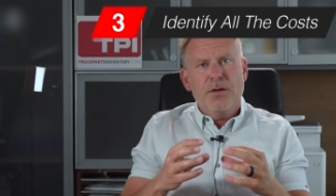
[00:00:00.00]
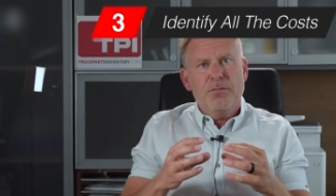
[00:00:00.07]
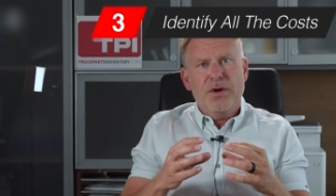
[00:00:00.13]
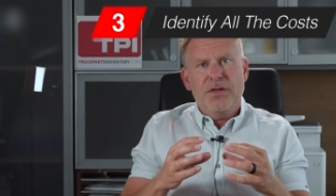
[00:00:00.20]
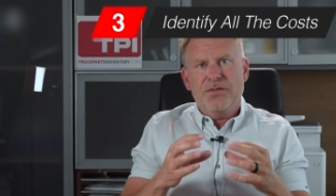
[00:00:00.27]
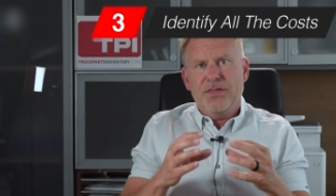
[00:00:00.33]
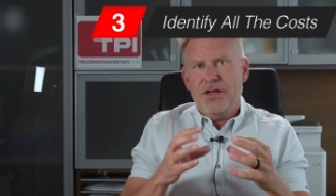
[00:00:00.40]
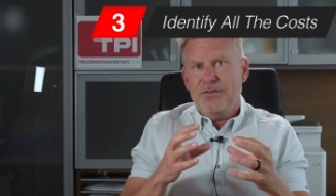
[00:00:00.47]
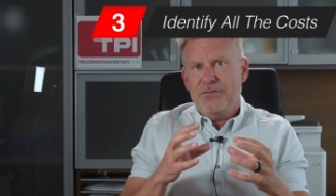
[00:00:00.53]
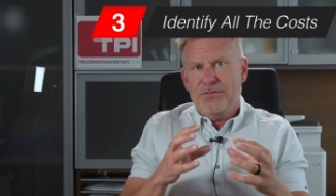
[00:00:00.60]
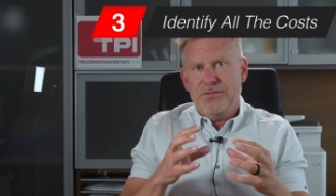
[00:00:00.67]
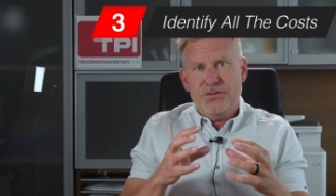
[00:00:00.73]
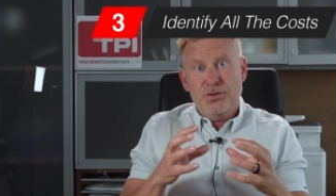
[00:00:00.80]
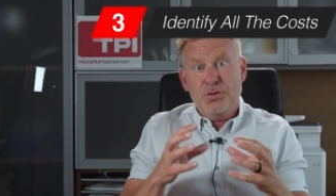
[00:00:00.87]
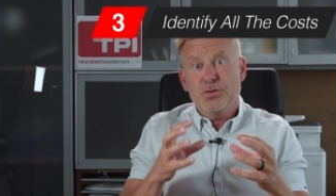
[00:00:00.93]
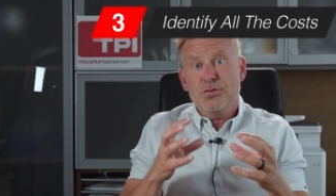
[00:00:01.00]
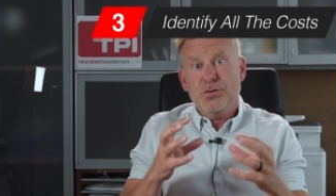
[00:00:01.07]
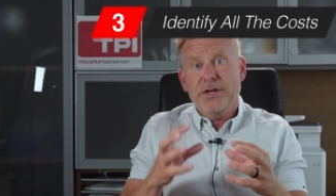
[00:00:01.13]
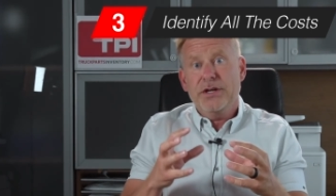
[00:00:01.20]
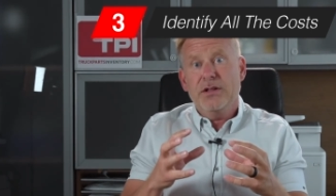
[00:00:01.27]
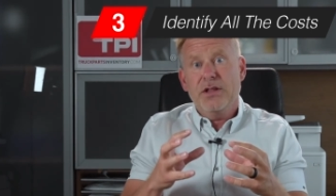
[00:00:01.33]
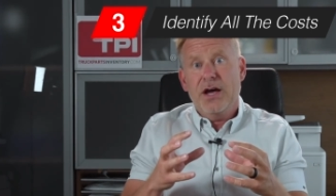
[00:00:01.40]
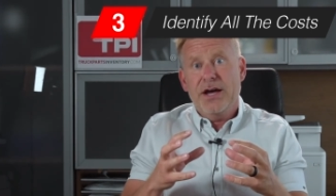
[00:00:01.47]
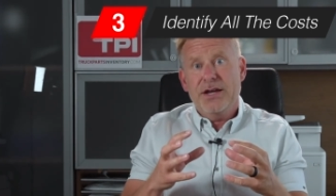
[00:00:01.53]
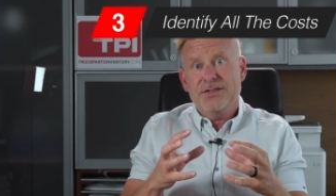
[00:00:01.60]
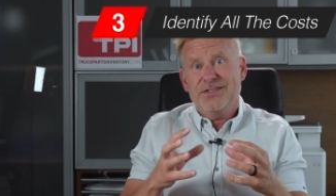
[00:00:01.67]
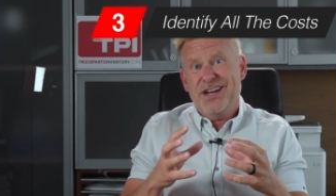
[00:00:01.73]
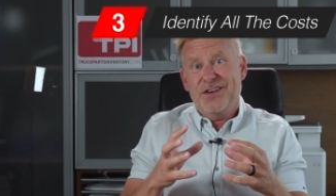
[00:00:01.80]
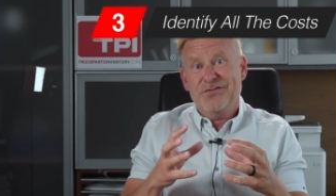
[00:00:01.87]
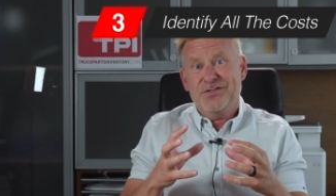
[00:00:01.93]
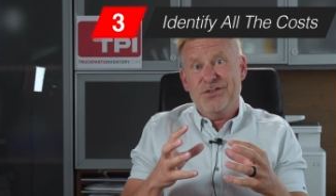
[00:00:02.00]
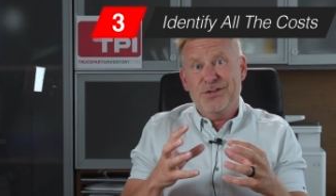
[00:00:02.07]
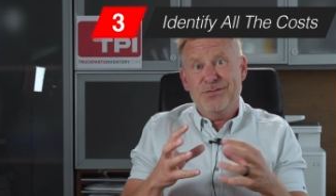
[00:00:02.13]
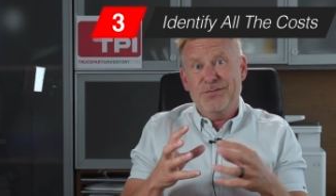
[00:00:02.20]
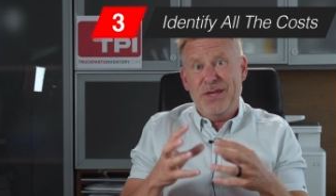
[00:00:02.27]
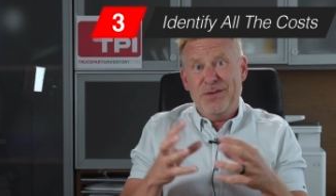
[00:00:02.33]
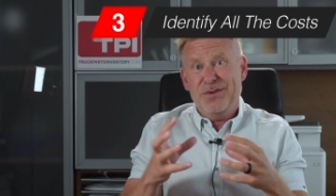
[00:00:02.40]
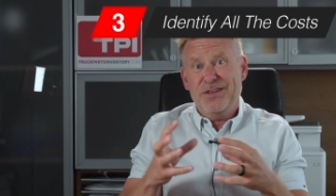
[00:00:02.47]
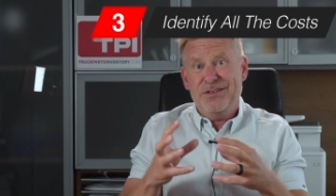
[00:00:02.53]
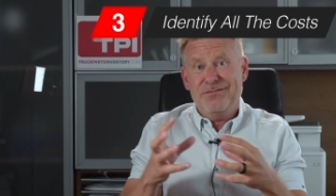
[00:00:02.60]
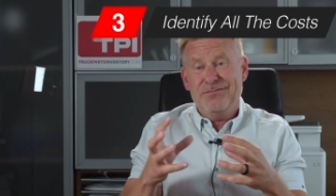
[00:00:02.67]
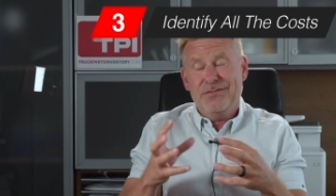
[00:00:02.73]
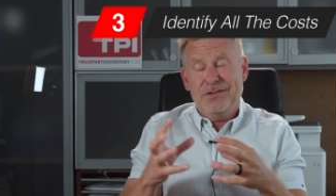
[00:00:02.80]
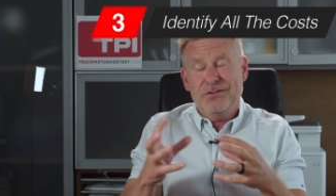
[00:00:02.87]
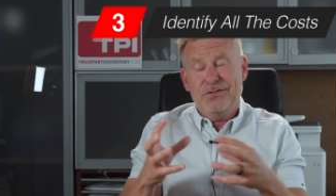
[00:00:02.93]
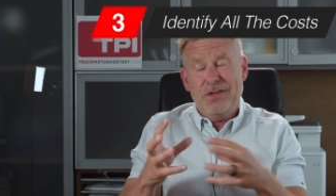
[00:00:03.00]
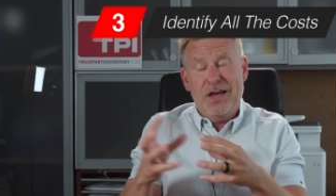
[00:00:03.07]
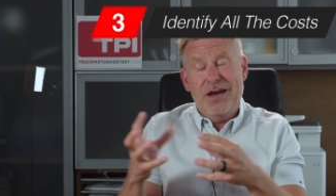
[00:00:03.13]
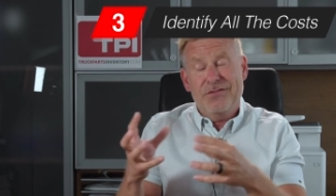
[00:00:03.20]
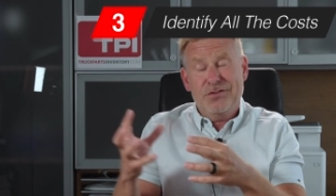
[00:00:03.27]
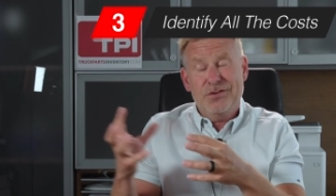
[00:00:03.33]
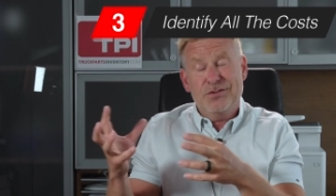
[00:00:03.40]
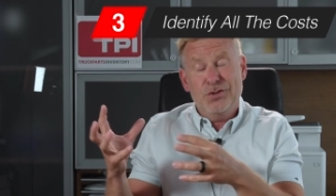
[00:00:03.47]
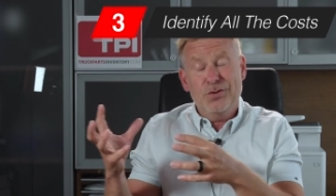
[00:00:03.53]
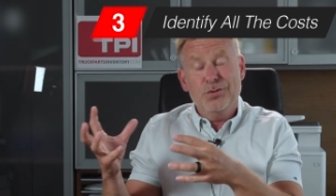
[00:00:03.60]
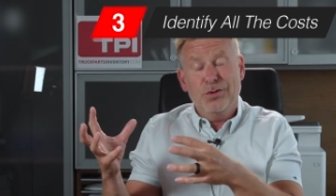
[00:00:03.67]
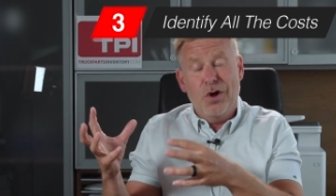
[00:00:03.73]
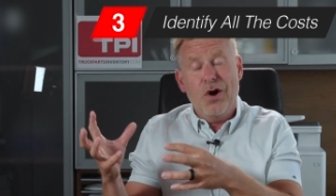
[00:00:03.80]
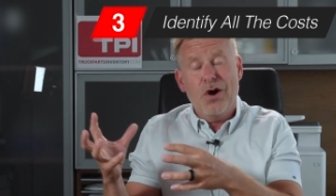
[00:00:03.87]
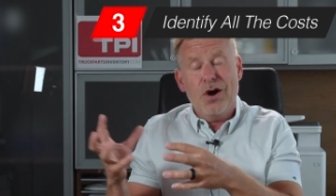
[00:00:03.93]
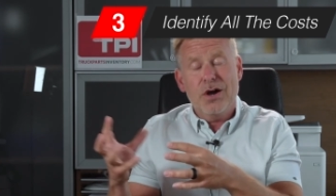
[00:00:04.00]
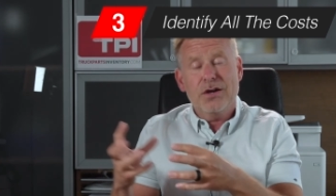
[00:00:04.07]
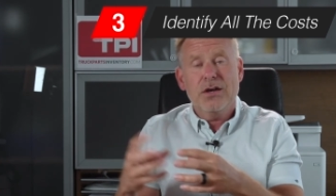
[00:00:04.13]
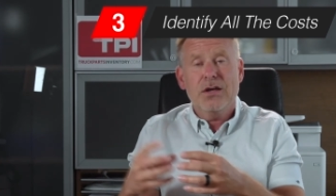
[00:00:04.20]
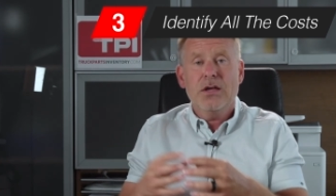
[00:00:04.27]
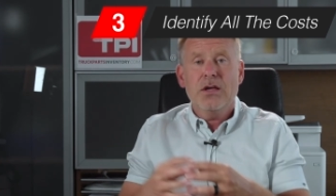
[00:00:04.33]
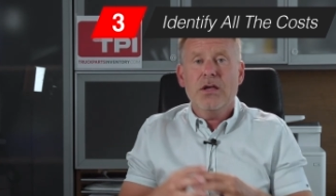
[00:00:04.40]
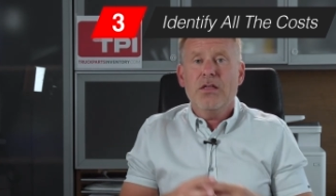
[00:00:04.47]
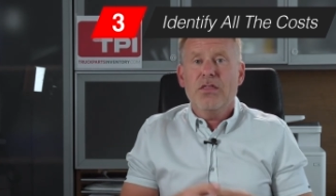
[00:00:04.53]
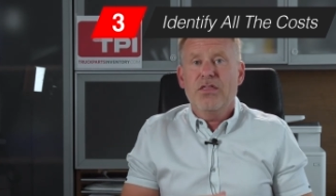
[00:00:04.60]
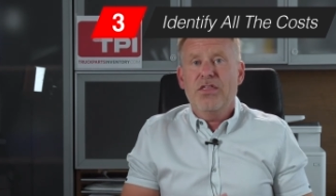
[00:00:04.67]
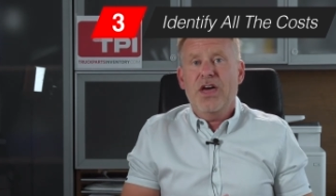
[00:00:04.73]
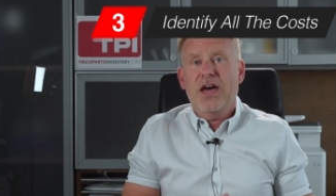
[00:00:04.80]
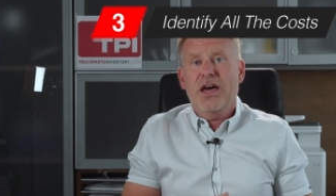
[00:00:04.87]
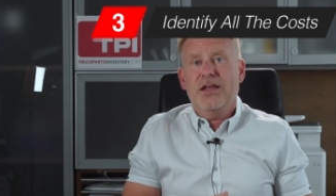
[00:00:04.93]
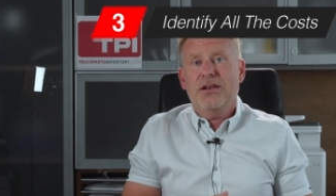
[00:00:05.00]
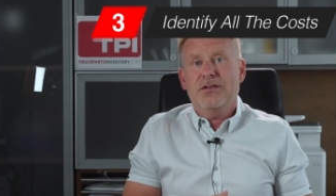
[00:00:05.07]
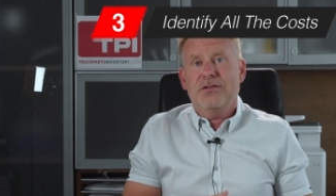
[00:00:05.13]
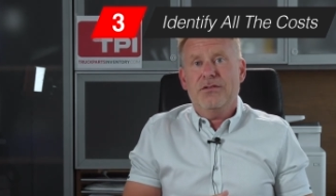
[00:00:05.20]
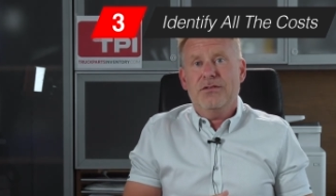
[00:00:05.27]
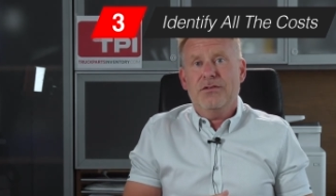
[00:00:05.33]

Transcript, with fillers: but they soon realize after maybe after too long that